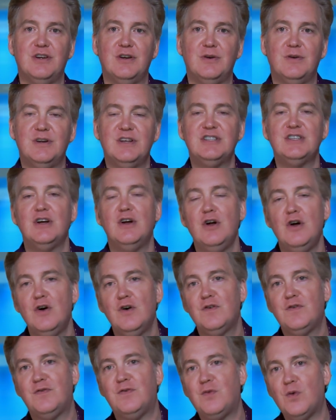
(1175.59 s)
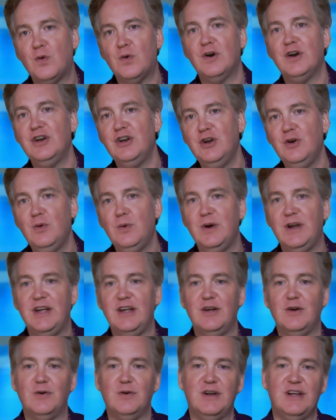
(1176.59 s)
units for annuity
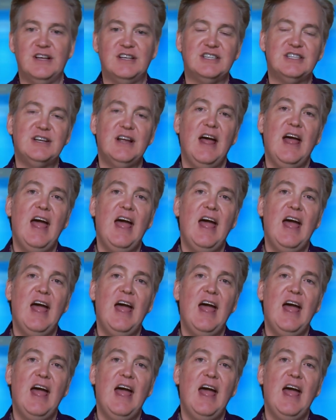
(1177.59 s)
units.